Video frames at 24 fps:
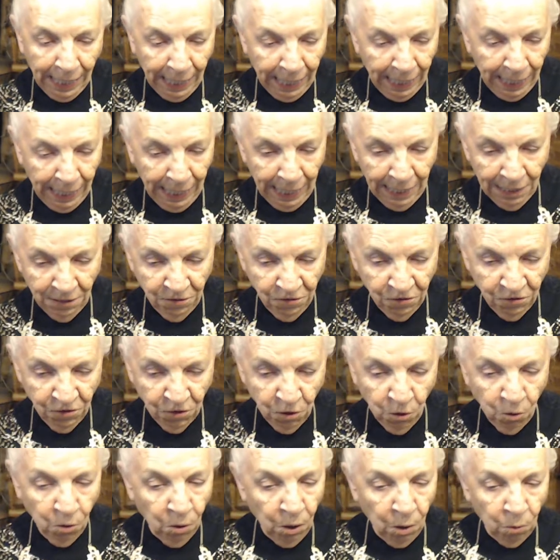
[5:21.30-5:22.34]
And
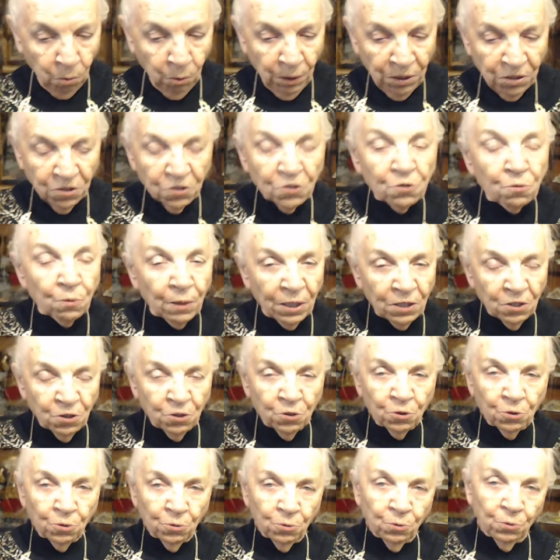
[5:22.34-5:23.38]
so we just went
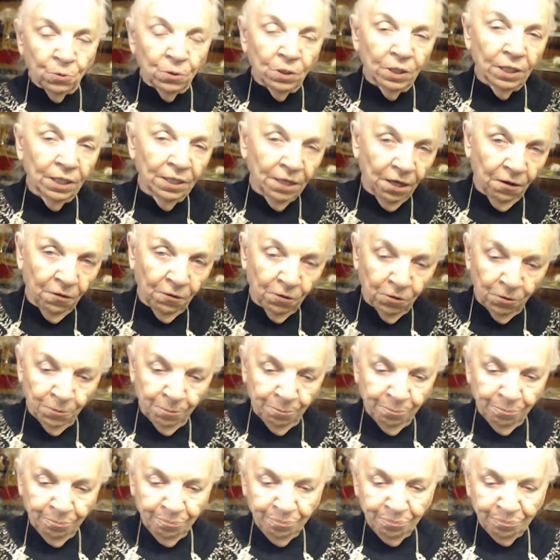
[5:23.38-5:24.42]
to another
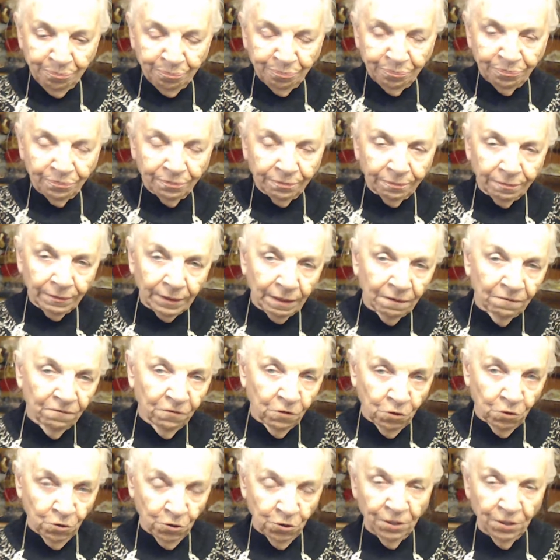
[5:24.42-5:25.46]

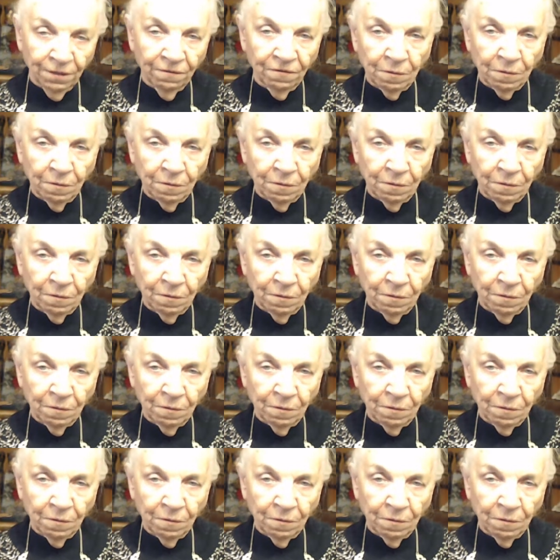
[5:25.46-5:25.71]
version of the